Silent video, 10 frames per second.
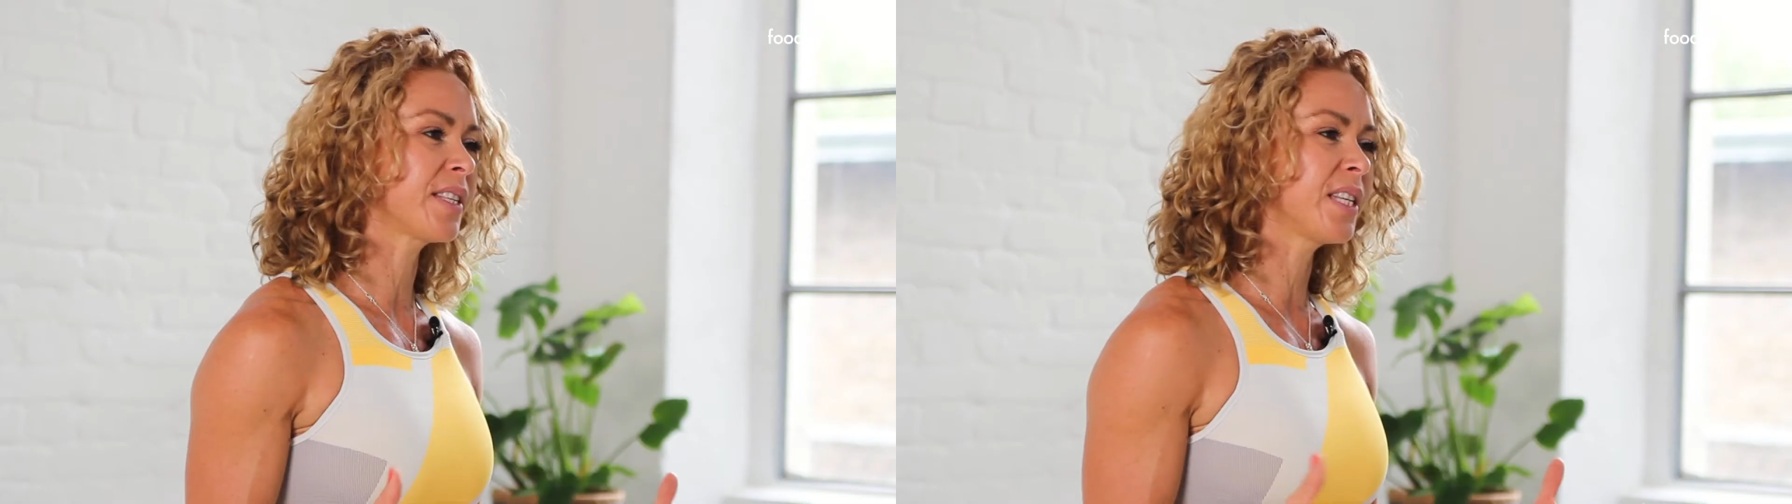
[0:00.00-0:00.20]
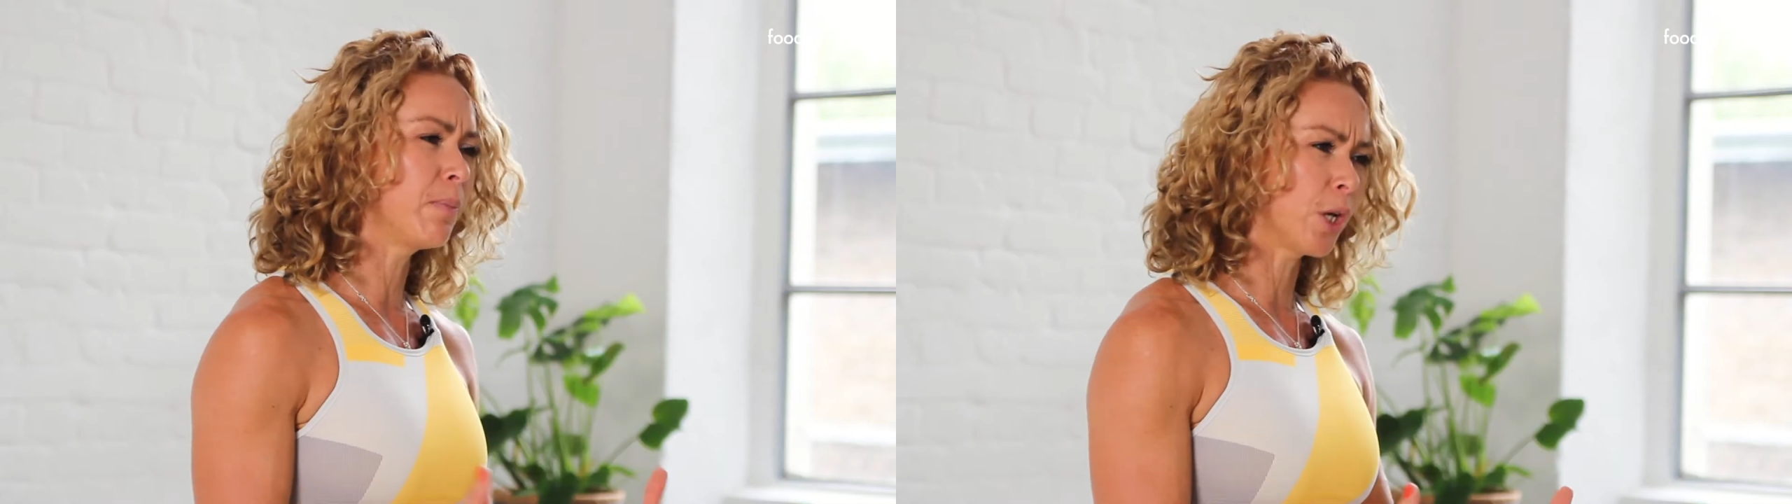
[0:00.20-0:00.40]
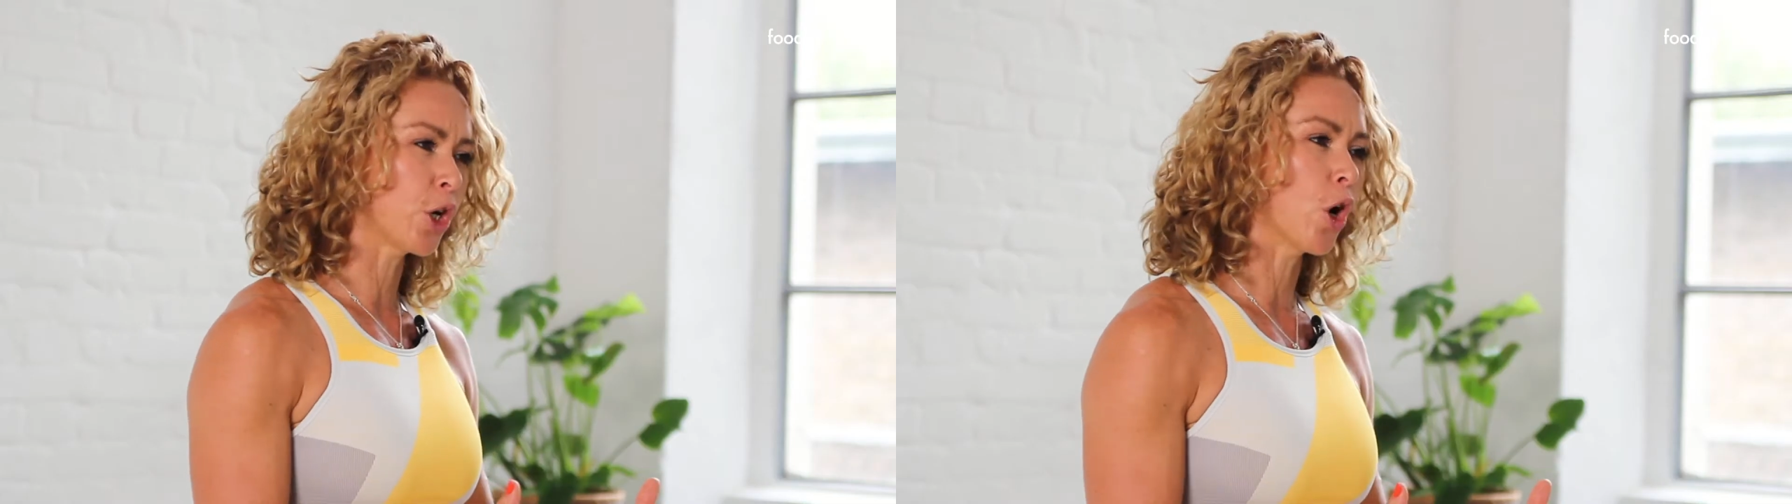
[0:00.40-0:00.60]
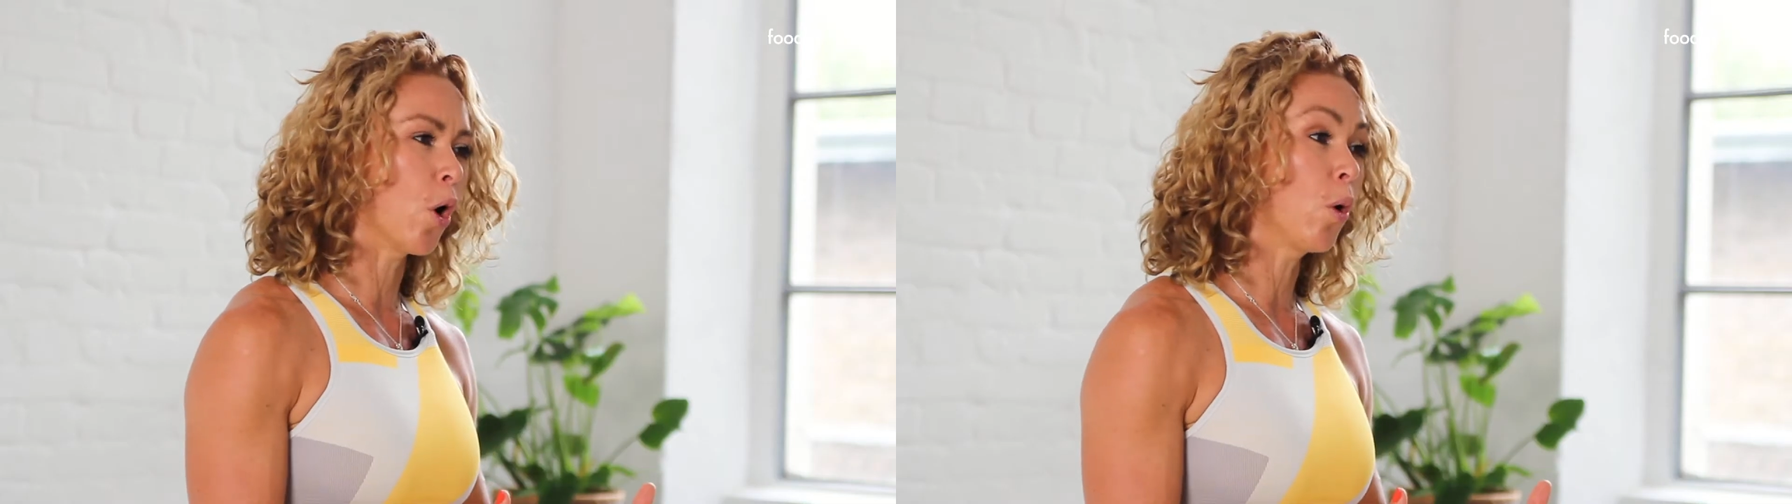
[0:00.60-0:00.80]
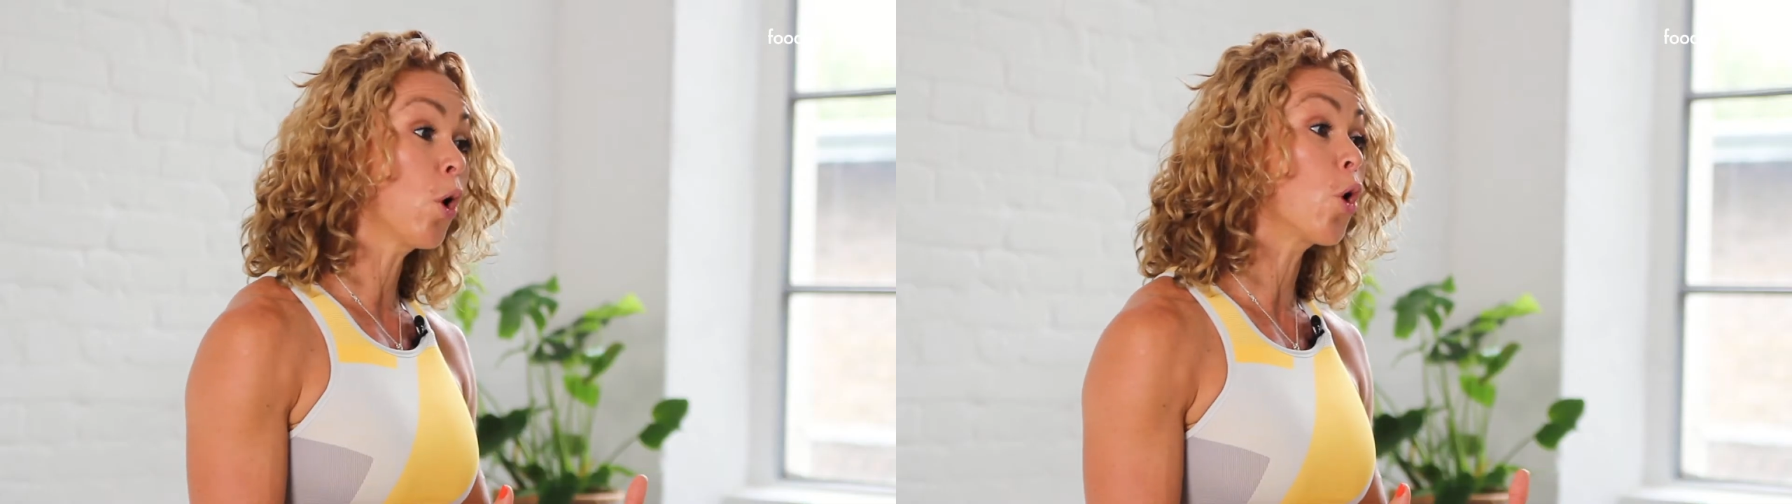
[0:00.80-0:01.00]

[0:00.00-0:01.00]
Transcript: a similar goal